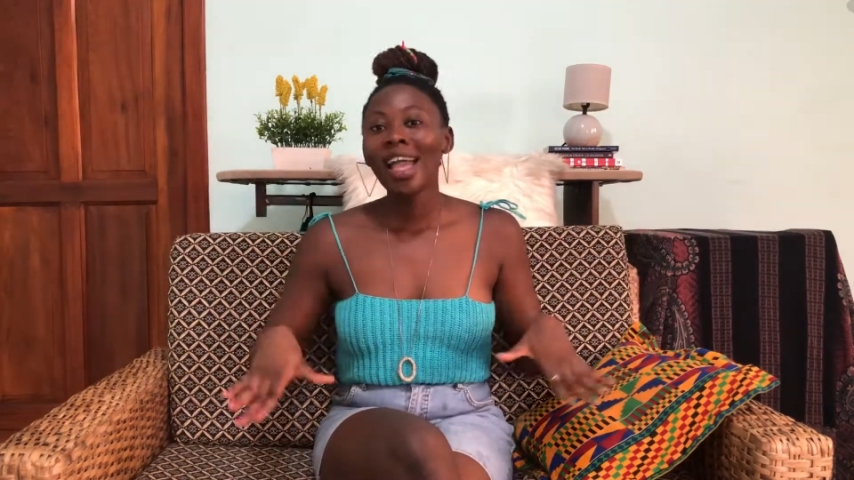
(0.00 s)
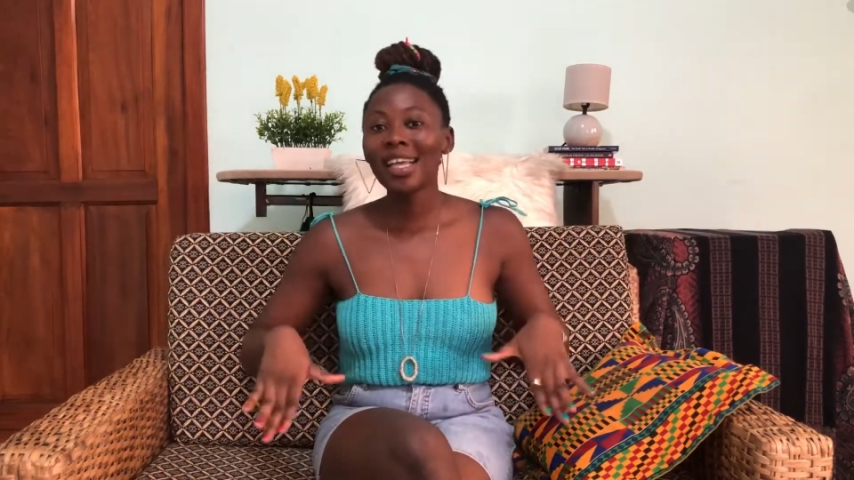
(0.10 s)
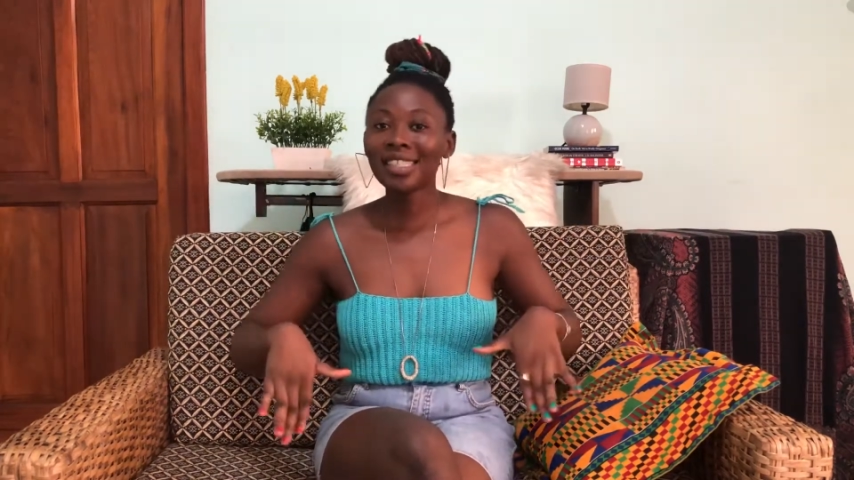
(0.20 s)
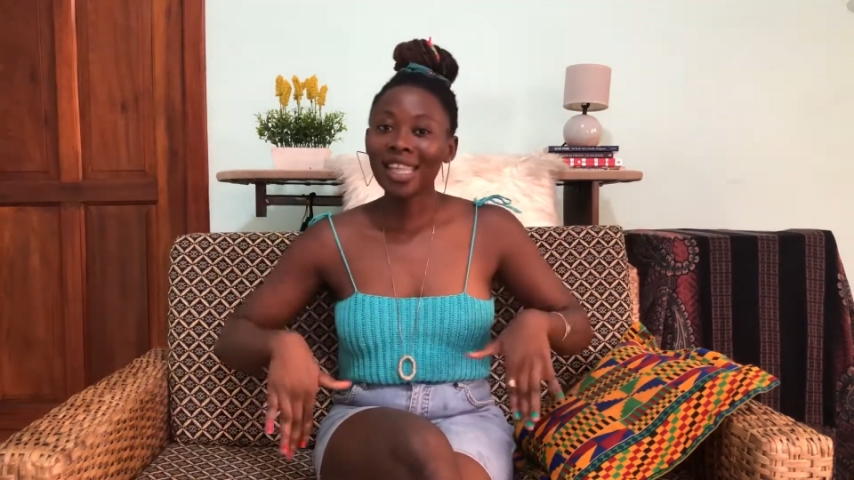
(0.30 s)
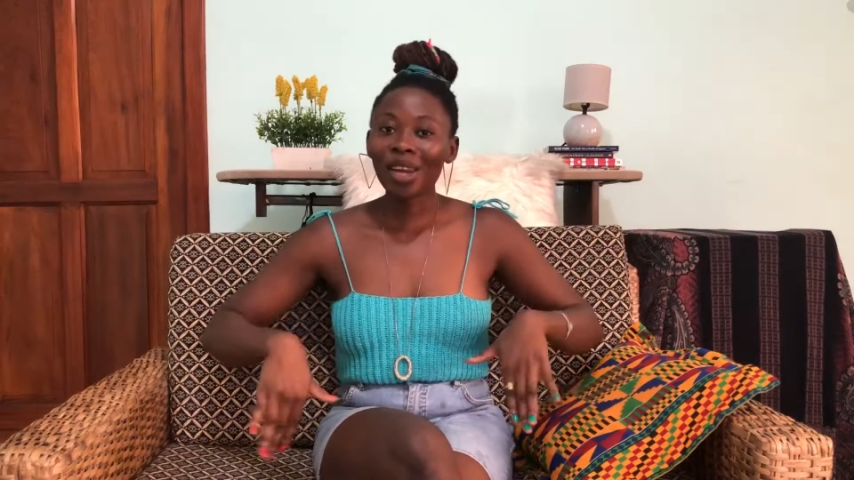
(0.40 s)

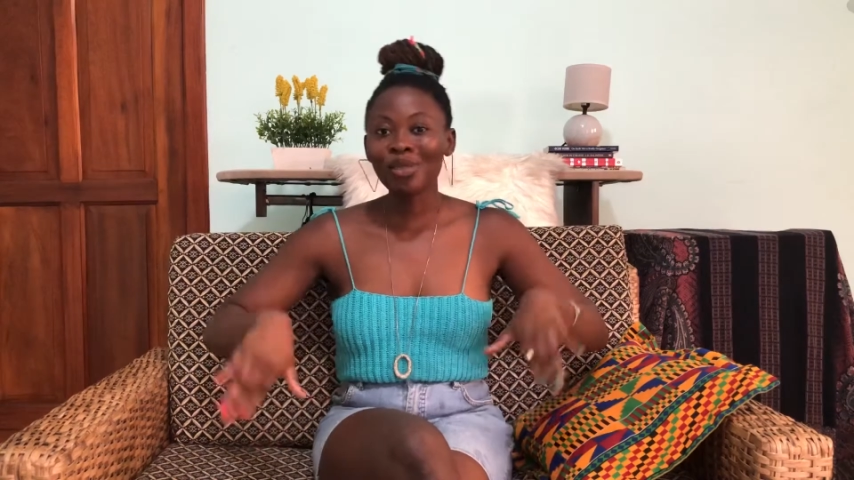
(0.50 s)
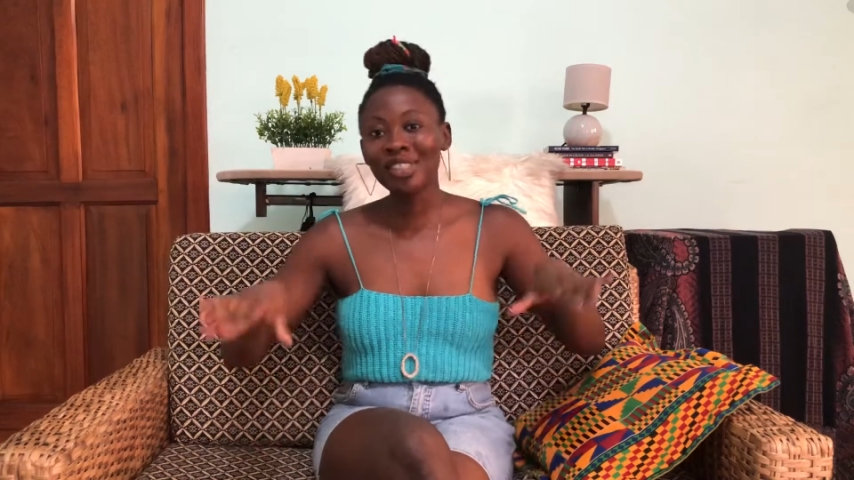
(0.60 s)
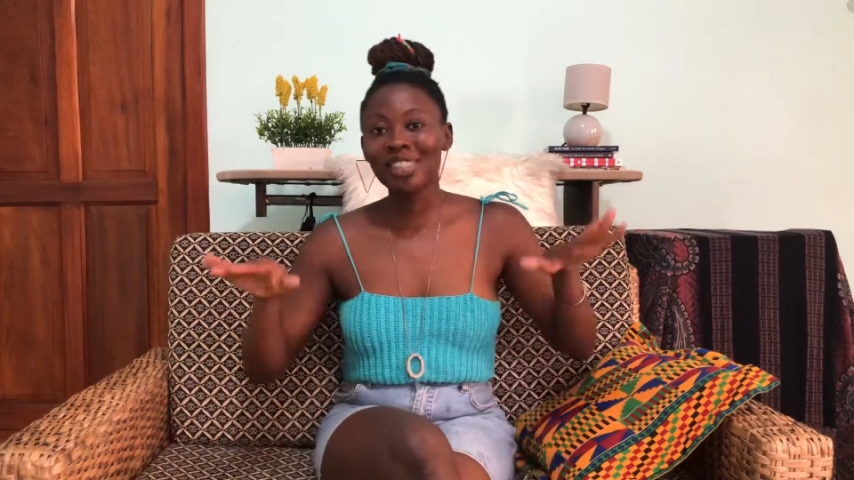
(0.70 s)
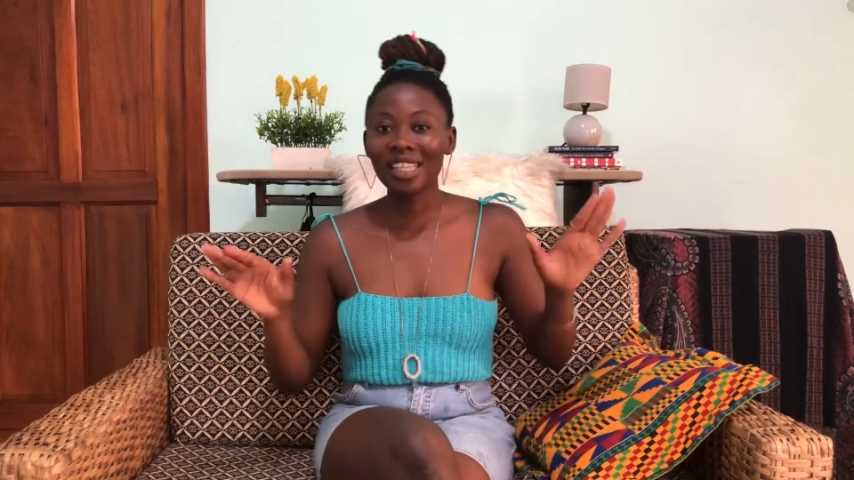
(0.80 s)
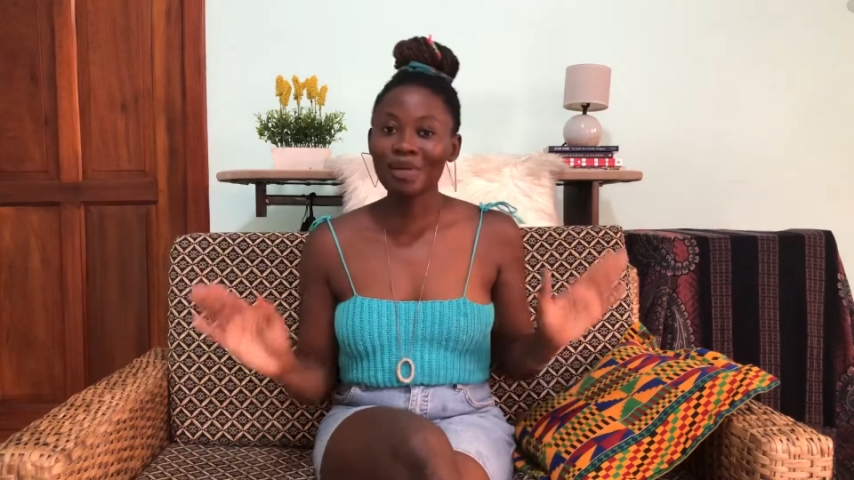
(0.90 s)
instead of
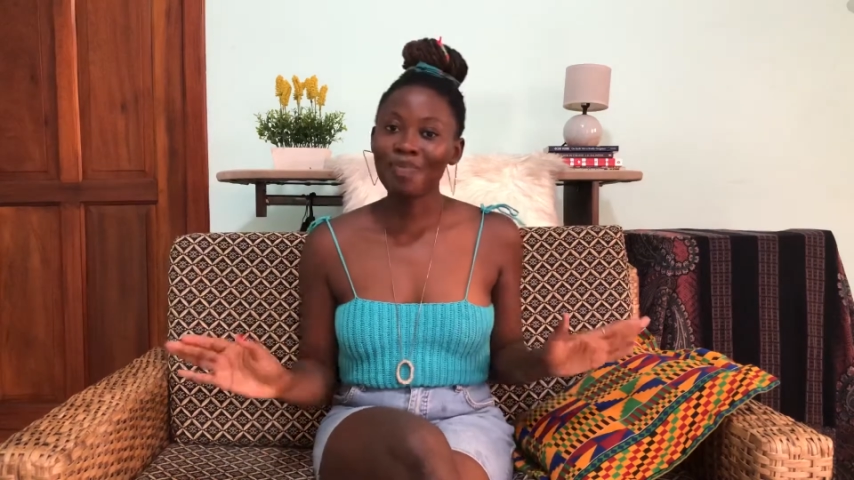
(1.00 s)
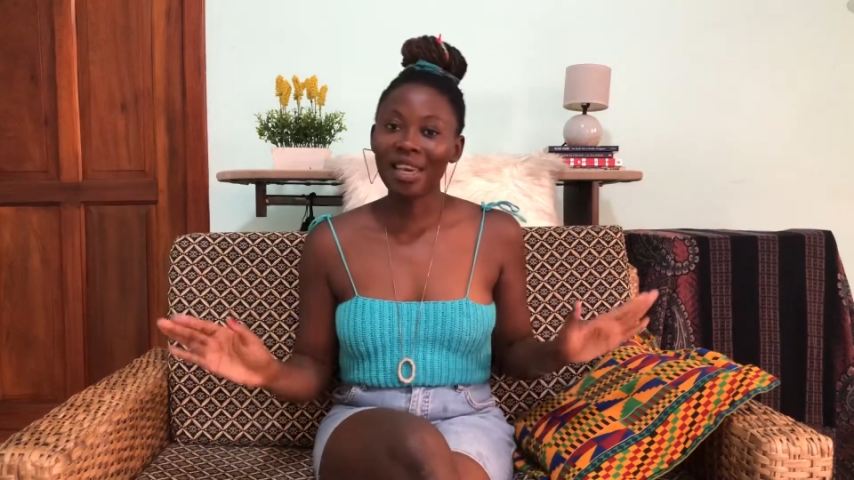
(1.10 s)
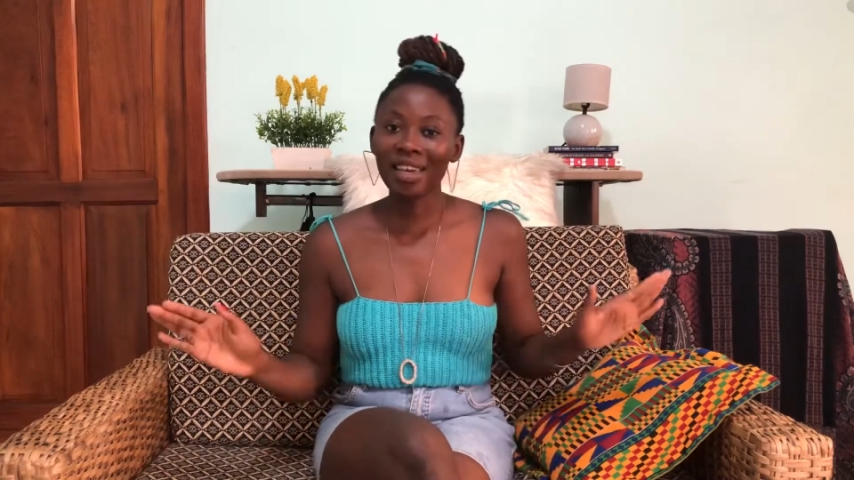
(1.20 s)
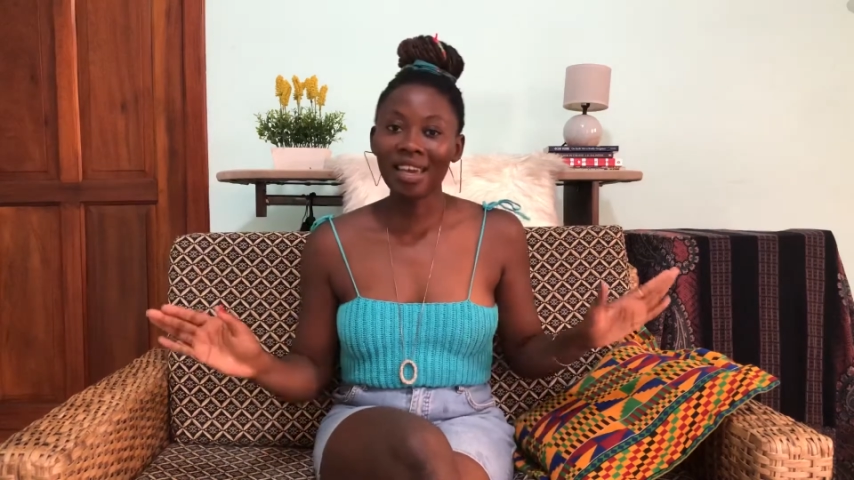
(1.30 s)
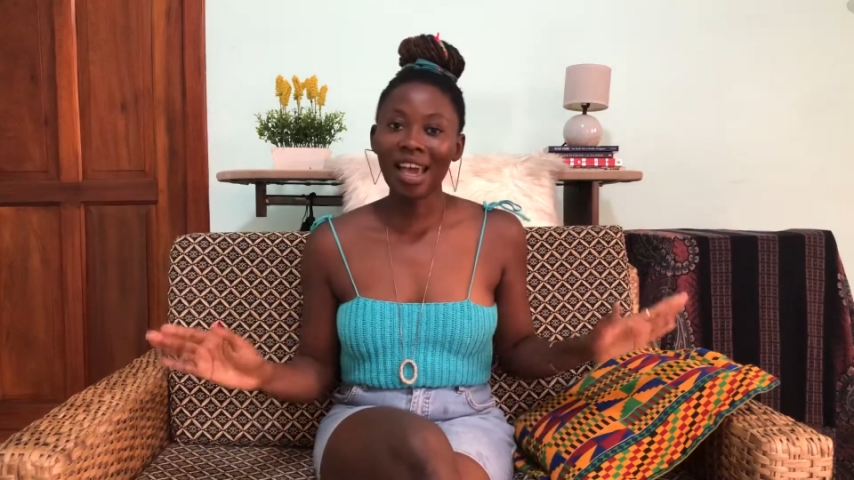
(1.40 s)

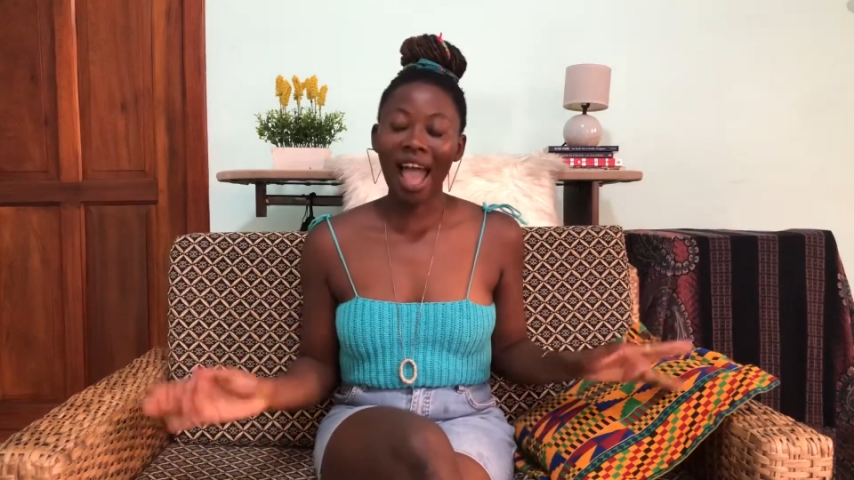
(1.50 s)
sleeping,